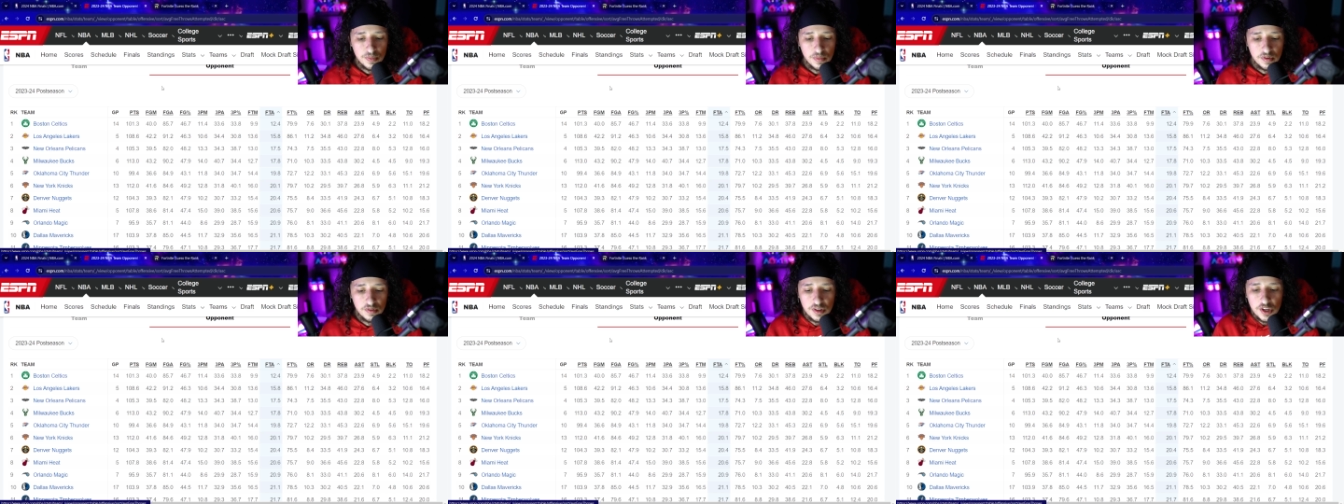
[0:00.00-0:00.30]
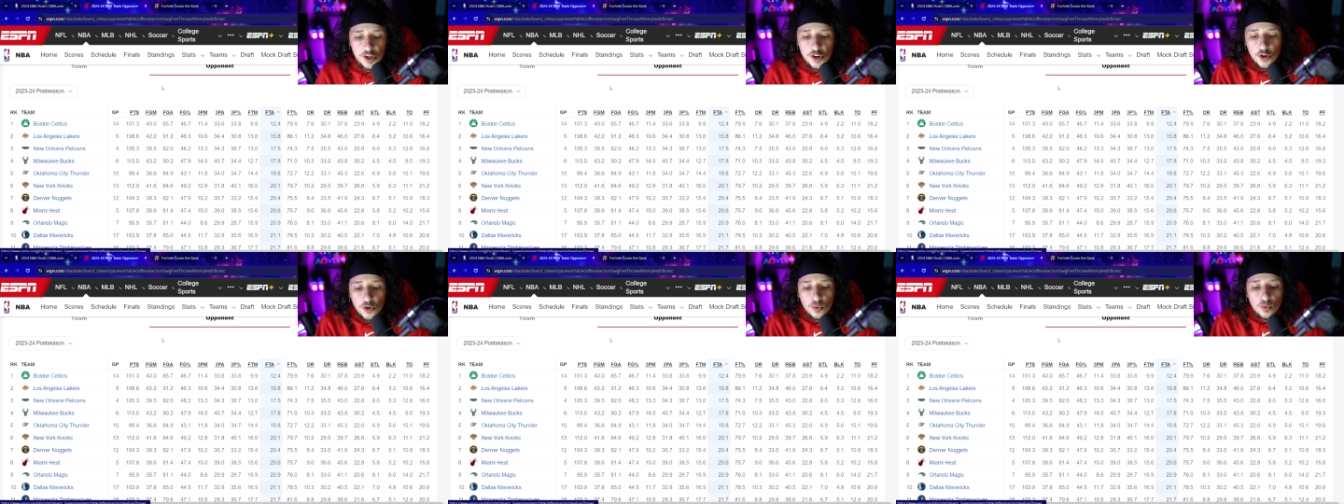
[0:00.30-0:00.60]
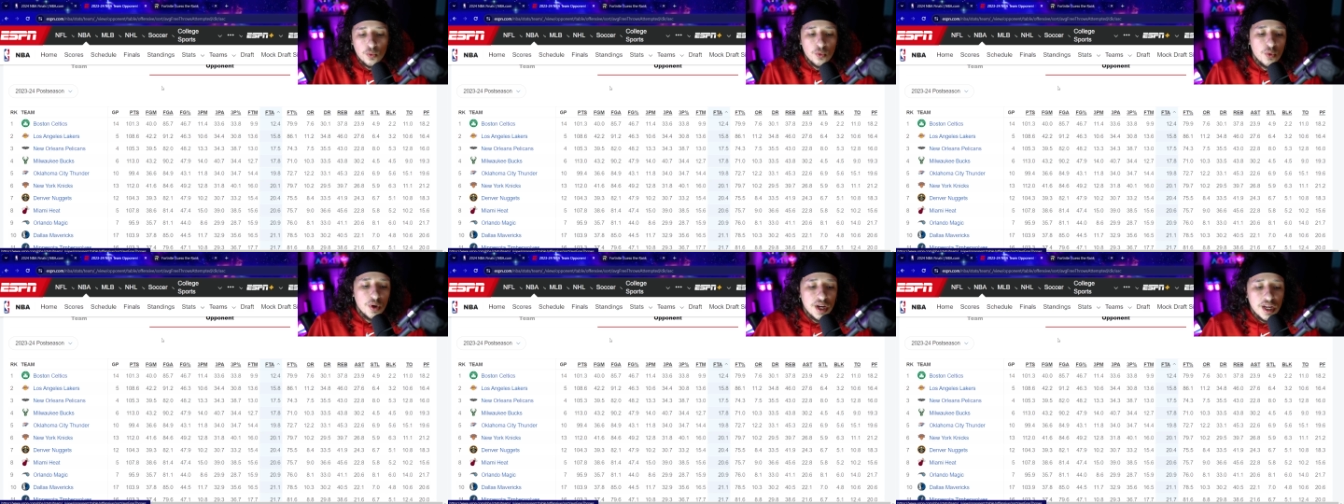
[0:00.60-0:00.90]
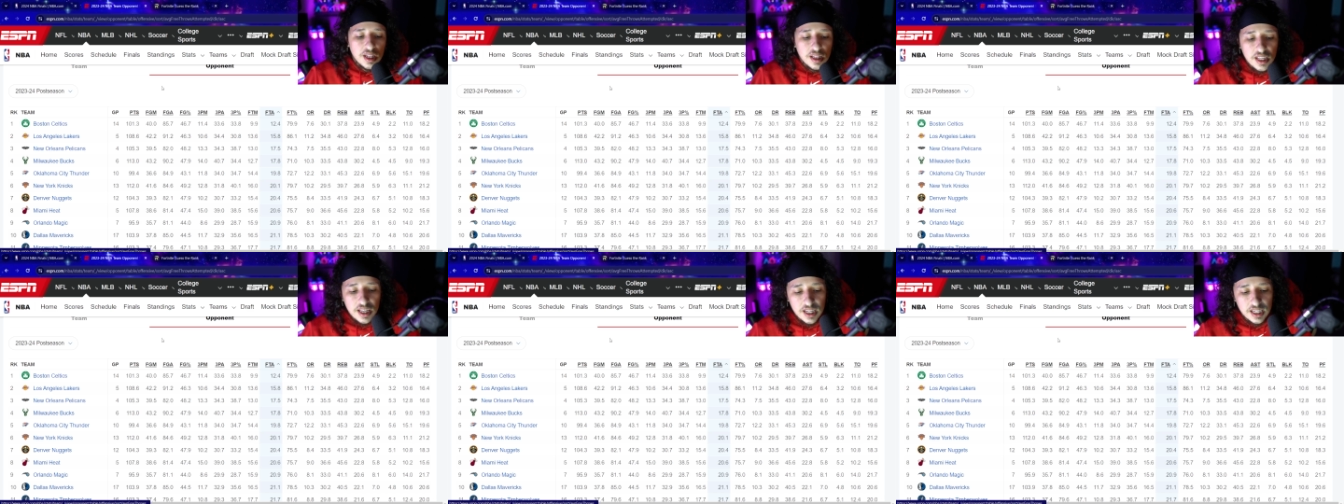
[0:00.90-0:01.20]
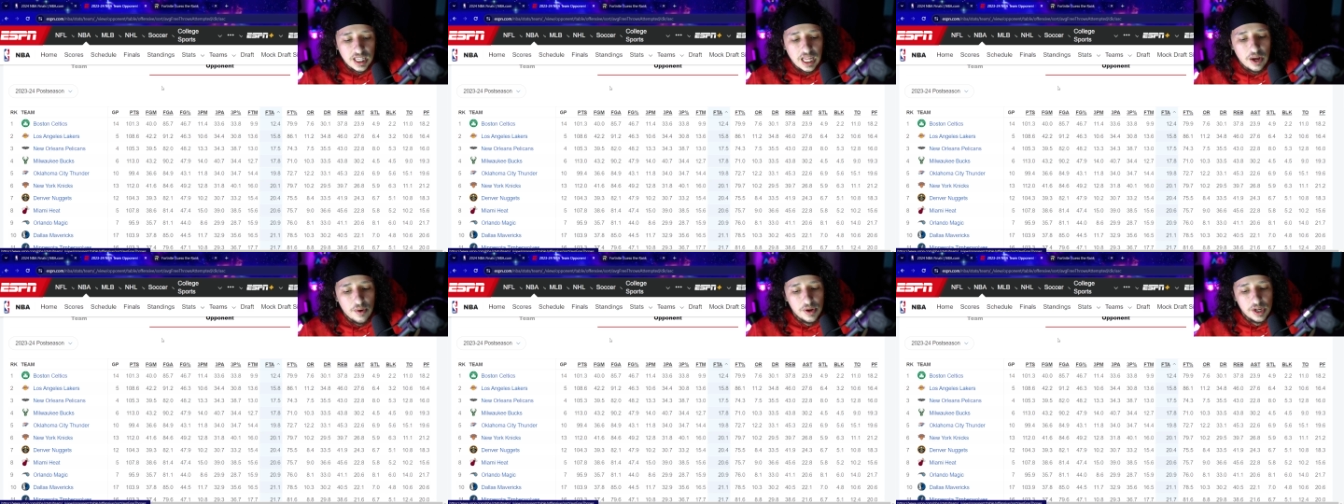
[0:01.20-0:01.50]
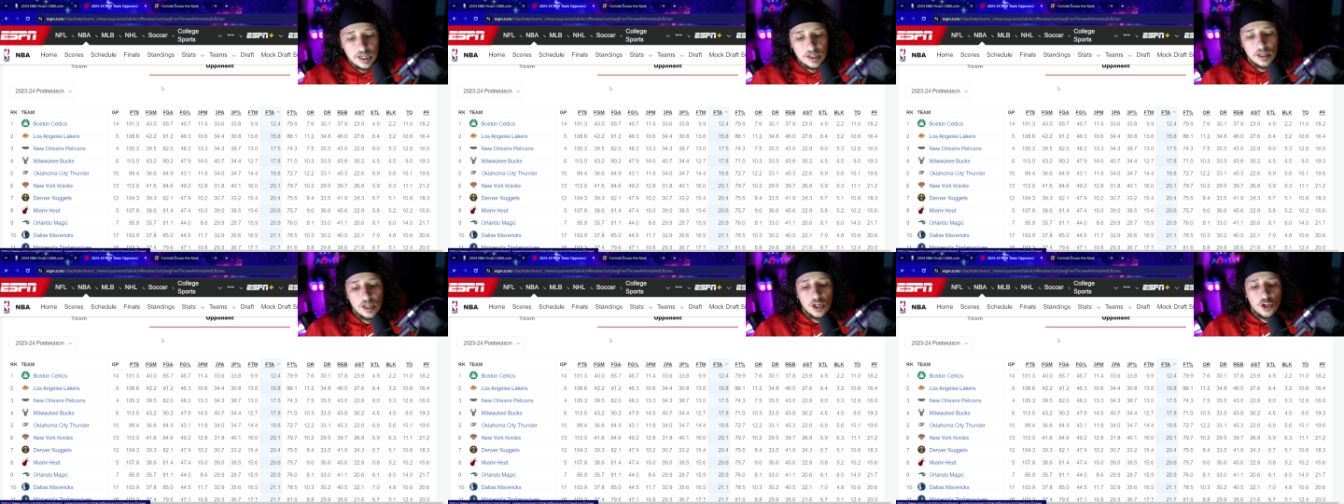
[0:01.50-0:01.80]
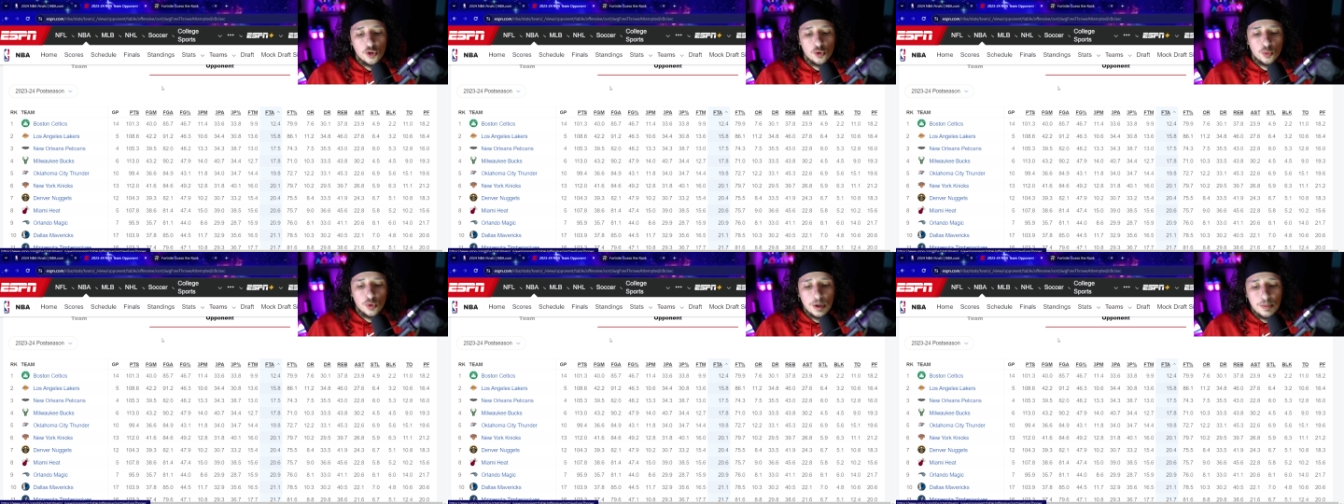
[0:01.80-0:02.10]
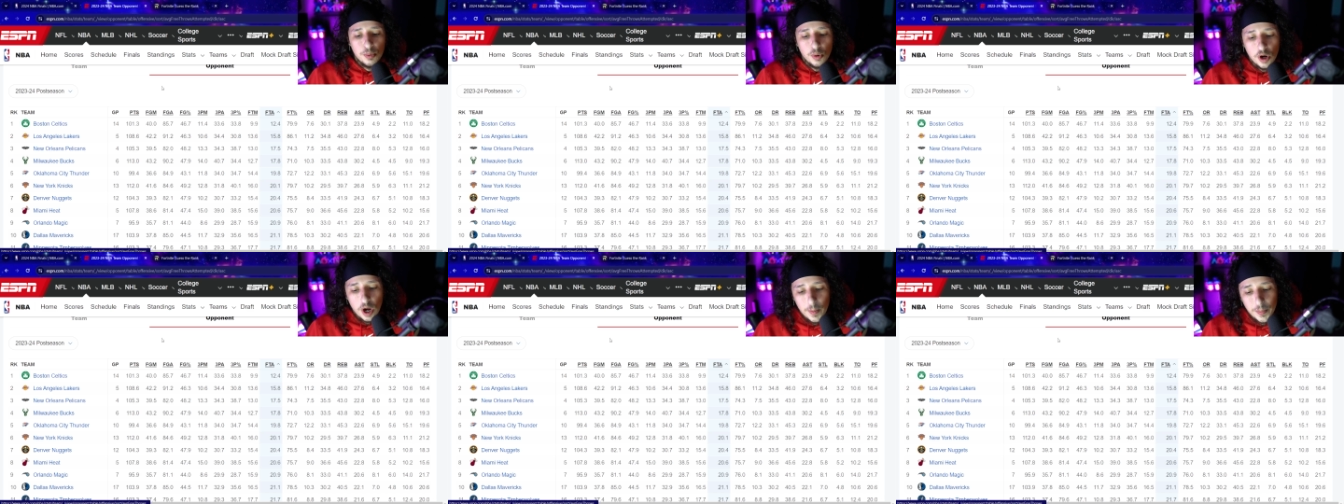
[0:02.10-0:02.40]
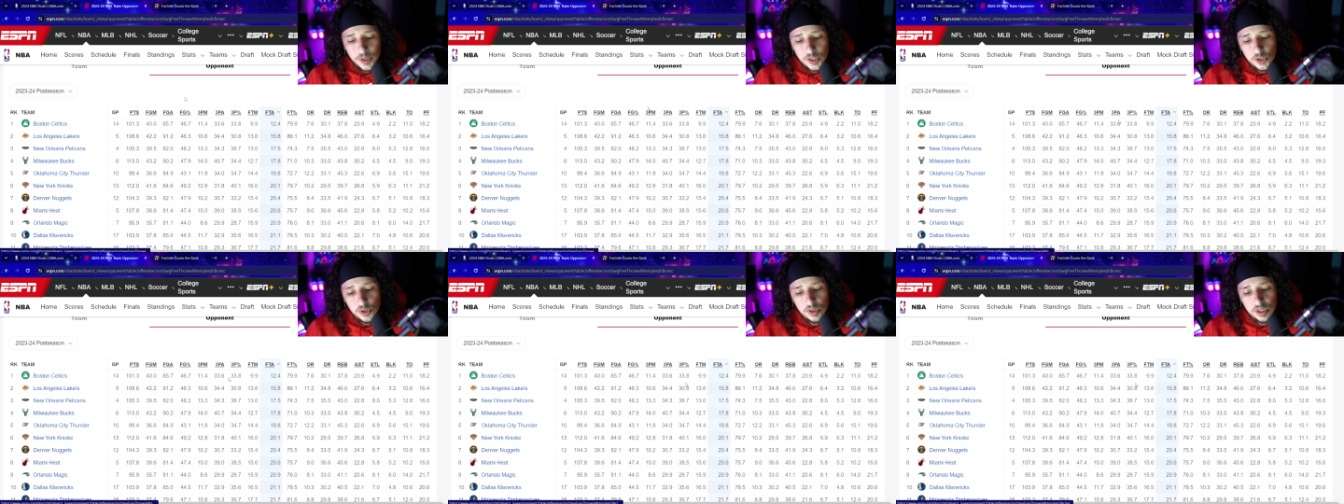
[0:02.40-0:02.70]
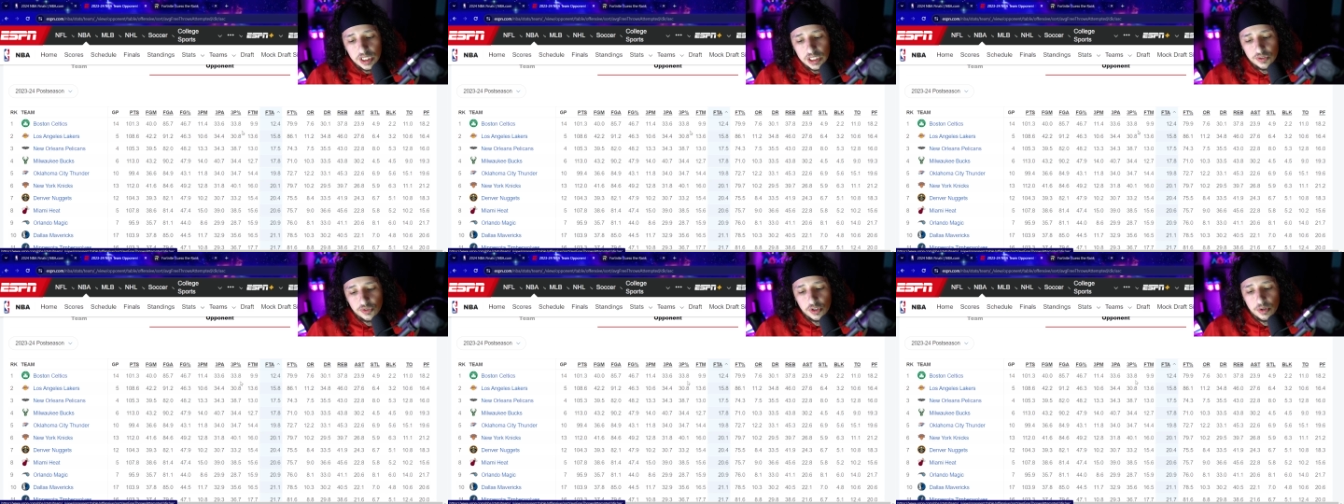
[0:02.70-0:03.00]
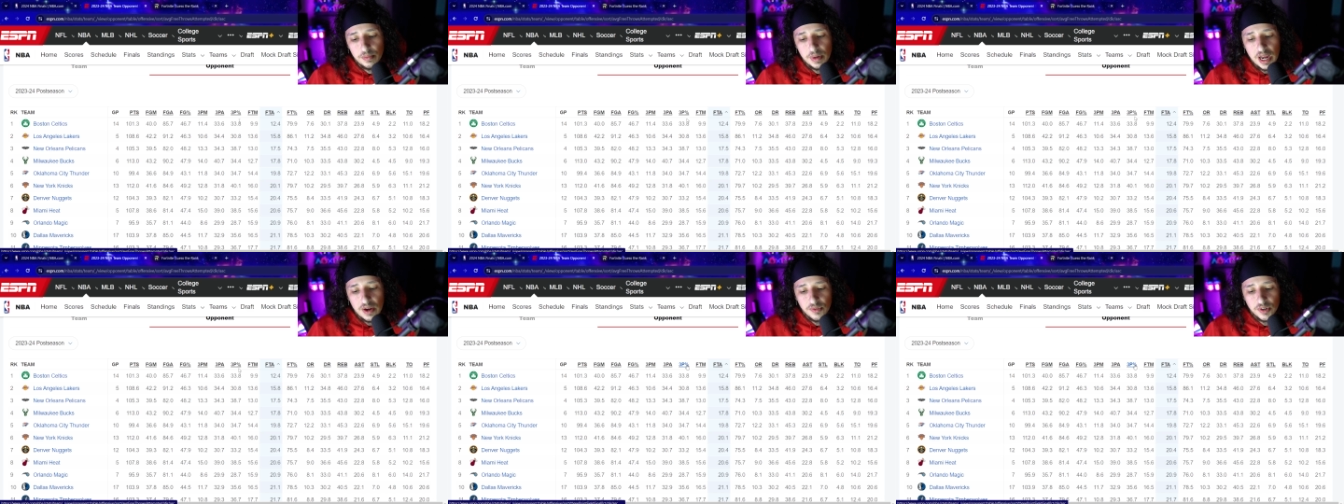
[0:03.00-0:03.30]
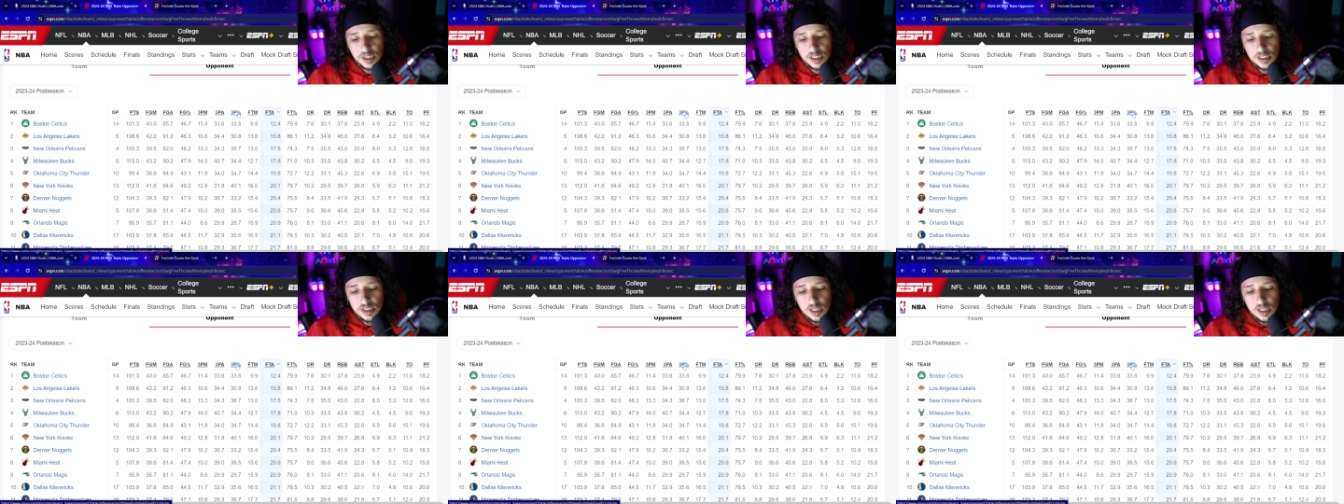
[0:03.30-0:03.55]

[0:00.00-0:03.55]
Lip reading: then you're really allowing three-point opportunities for the Mavericks.